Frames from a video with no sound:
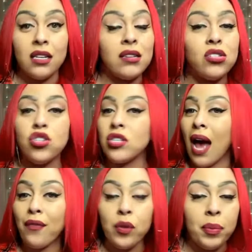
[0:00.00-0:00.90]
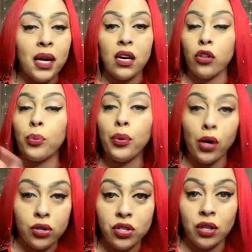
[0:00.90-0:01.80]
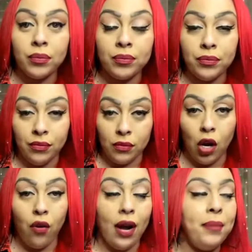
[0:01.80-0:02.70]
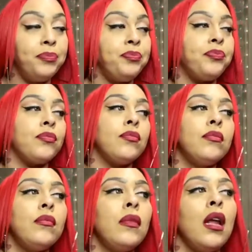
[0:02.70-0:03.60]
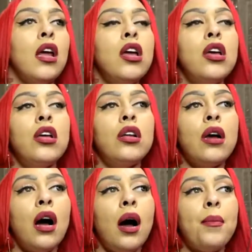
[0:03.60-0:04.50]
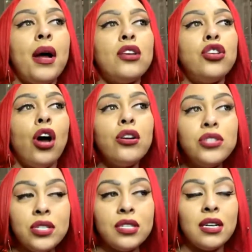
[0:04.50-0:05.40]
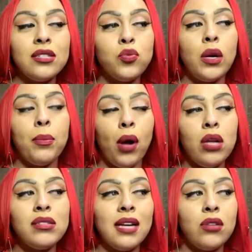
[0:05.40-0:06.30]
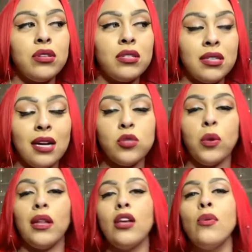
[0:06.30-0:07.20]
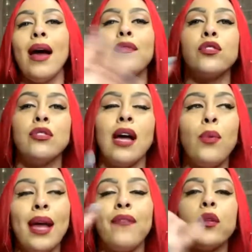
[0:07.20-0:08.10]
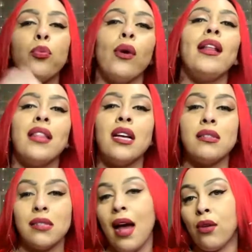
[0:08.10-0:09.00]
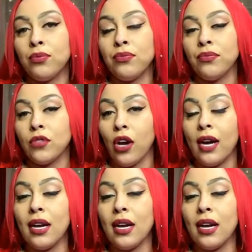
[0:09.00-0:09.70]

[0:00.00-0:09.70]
It doesn't just have to be another person, all right? Narcissists, when it boils down to sex, well, now we have to break things down, all right?